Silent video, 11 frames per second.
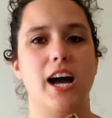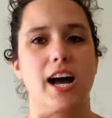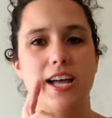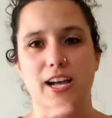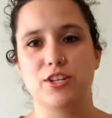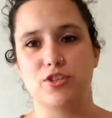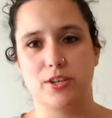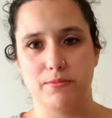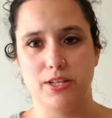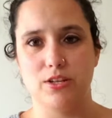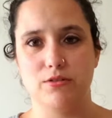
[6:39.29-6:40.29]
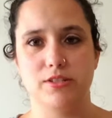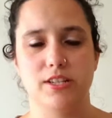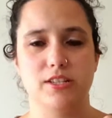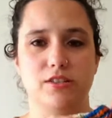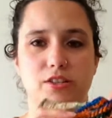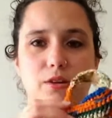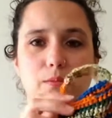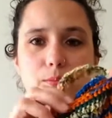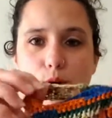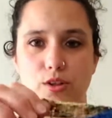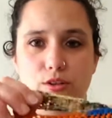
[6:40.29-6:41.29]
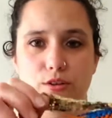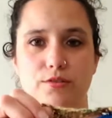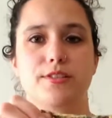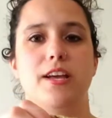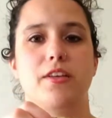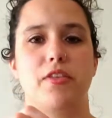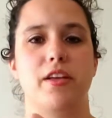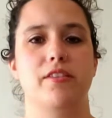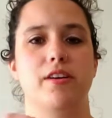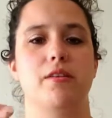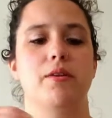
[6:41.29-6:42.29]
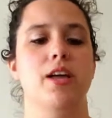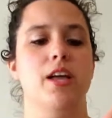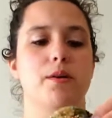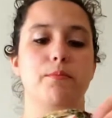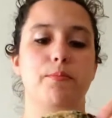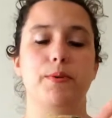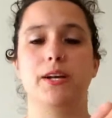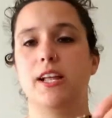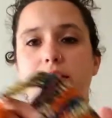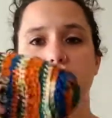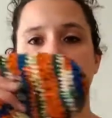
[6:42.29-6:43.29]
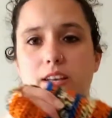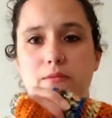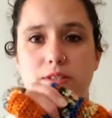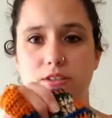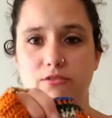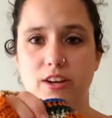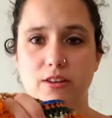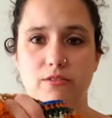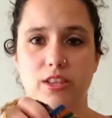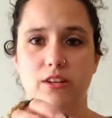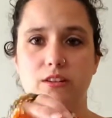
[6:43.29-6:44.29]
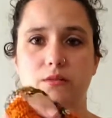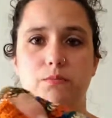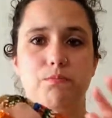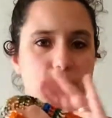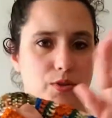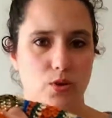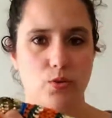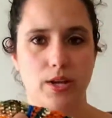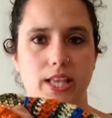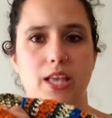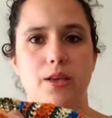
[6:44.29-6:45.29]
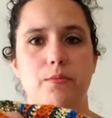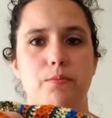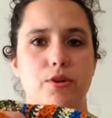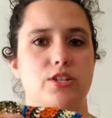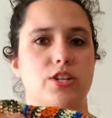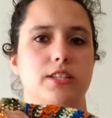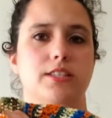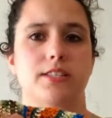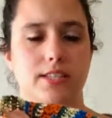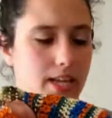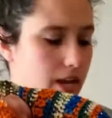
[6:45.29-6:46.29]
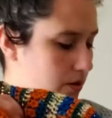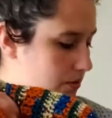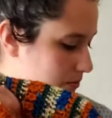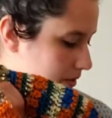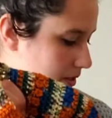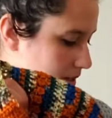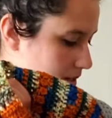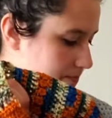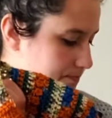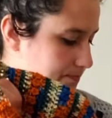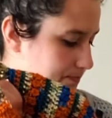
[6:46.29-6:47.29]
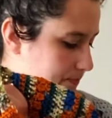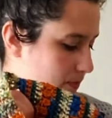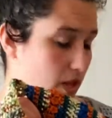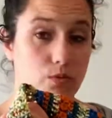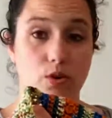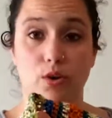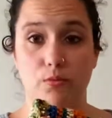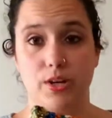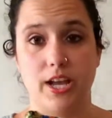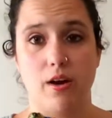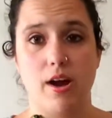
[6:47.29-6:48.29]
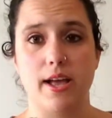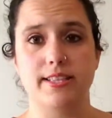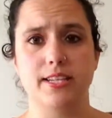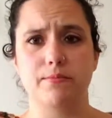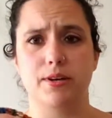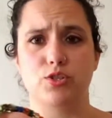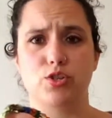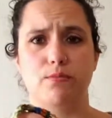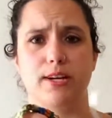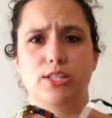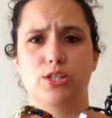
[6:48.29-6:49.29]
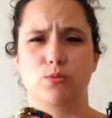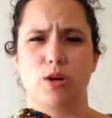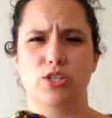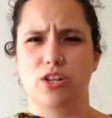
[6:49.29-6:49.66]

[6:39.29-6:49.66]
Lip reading: I actually am going to use it as a little ball cozy, I think, though. But it was a great little quickie project to see how it would all work out. I did measure my swatch.